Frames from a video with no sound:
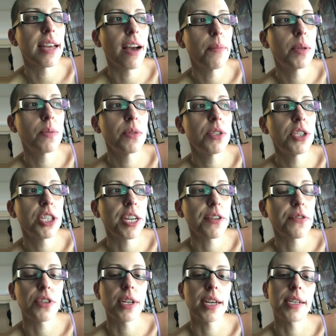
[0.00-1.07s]
I've been with
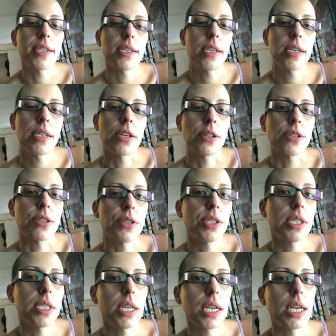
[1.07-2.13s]
Chan for 19 years